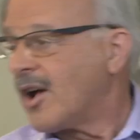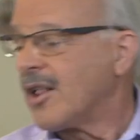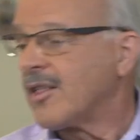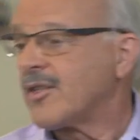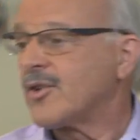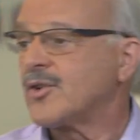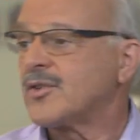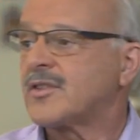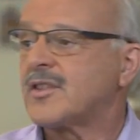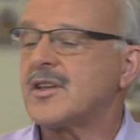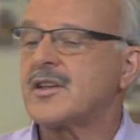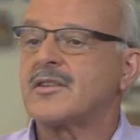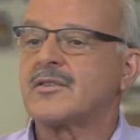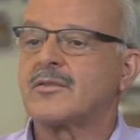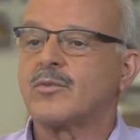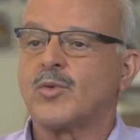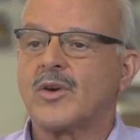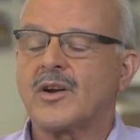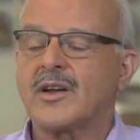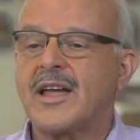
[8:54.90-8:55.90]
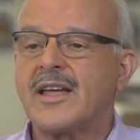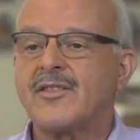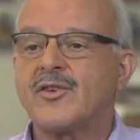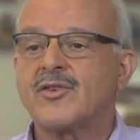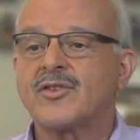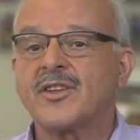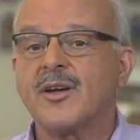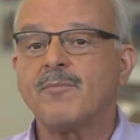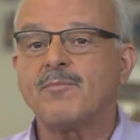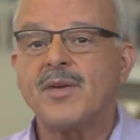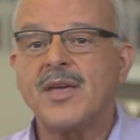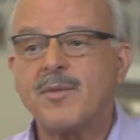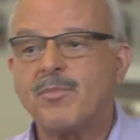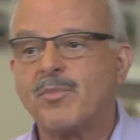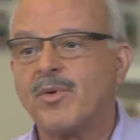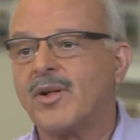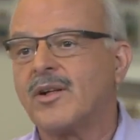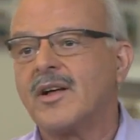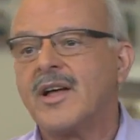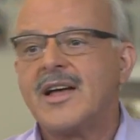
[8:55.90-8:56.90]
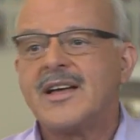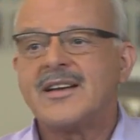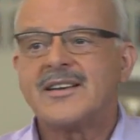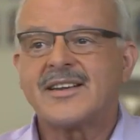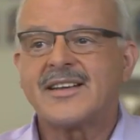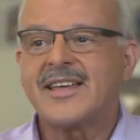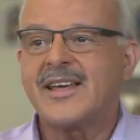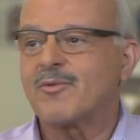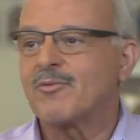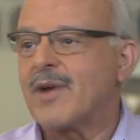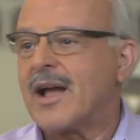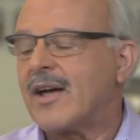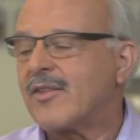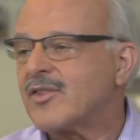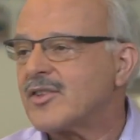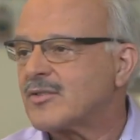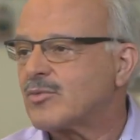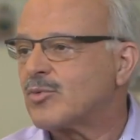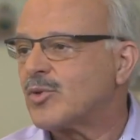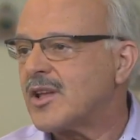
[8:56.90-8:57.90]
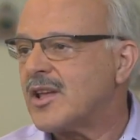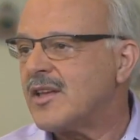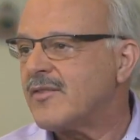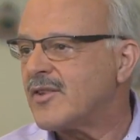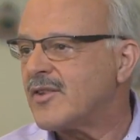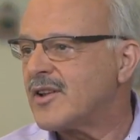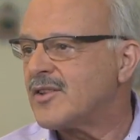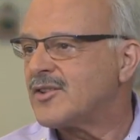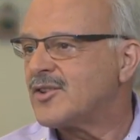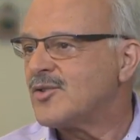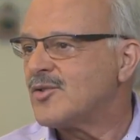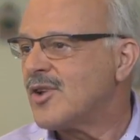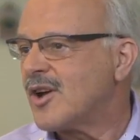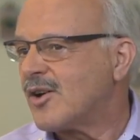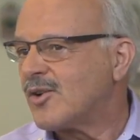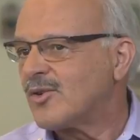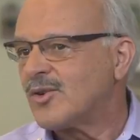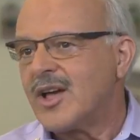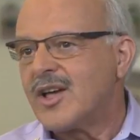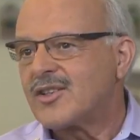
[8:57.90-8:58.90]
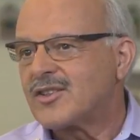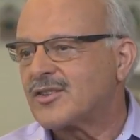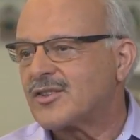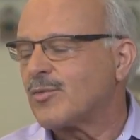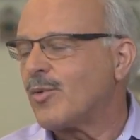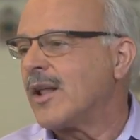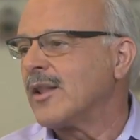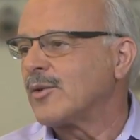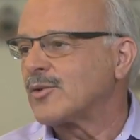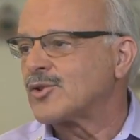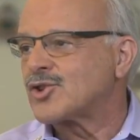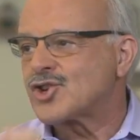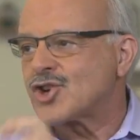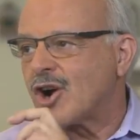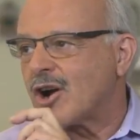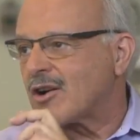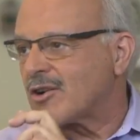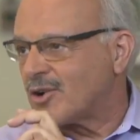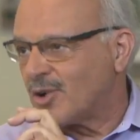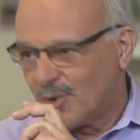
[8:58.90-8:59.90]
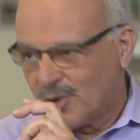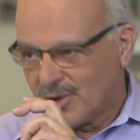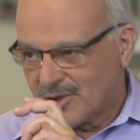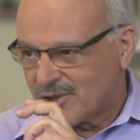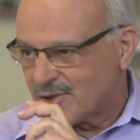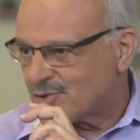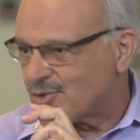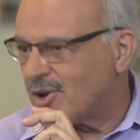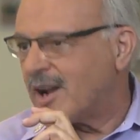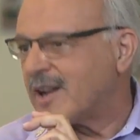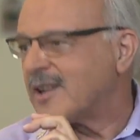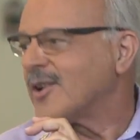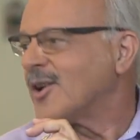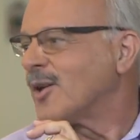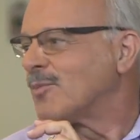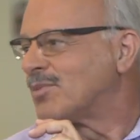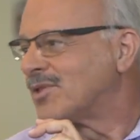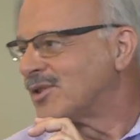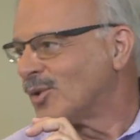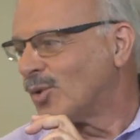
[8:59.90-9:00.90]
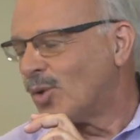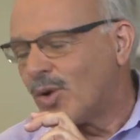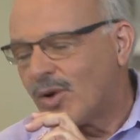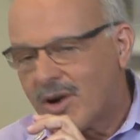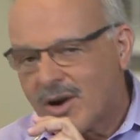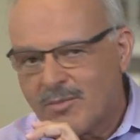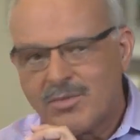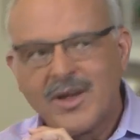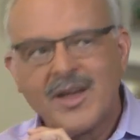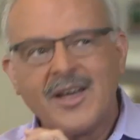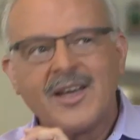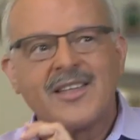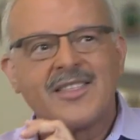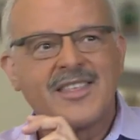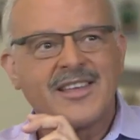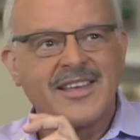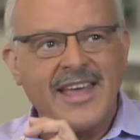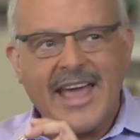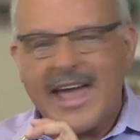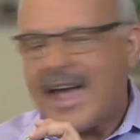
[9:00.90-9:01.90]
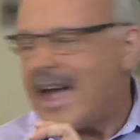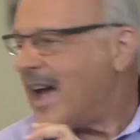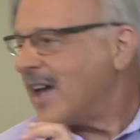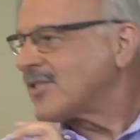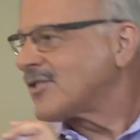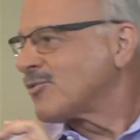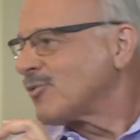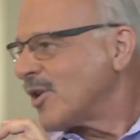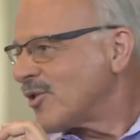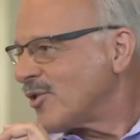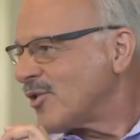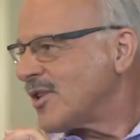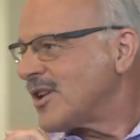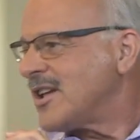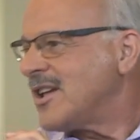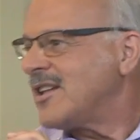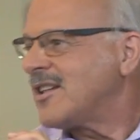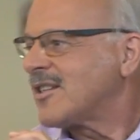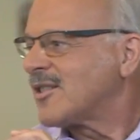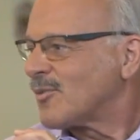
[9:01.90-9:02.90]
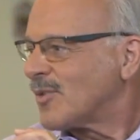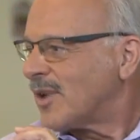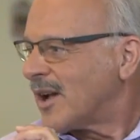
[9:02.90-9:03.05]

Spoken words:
all those things work. And there's some people, to get around this, would even, as you know, swallow charcoal to try to absorb the gas rather than eat it the right way.